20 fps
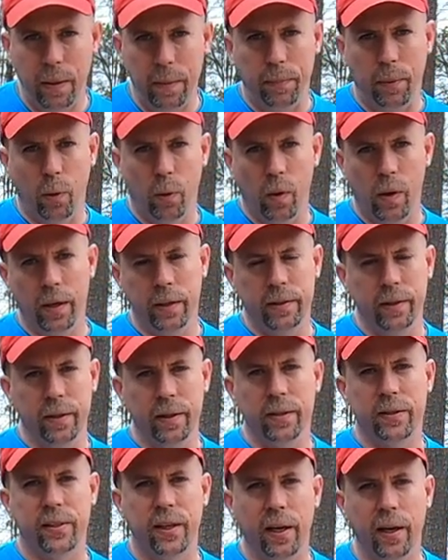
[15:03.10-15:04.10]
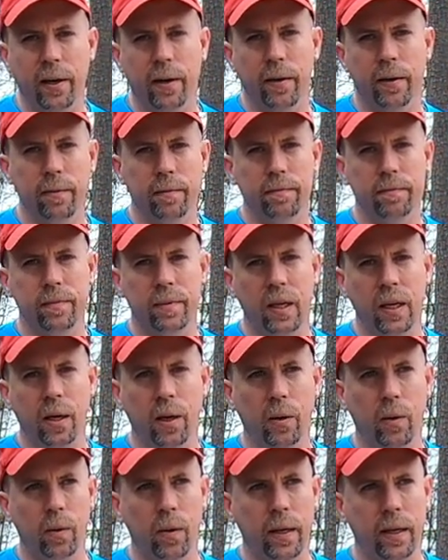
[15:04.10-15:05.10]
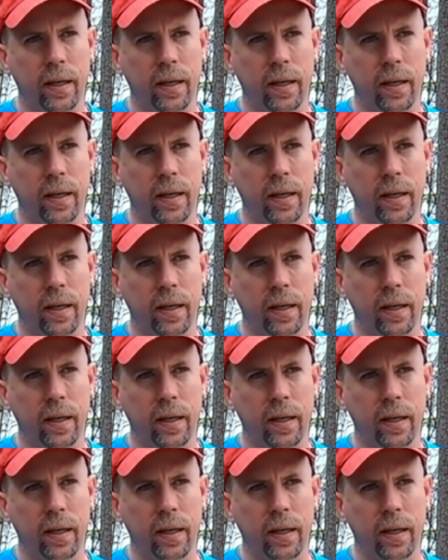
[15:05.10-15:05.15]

people wonder, is there, you know,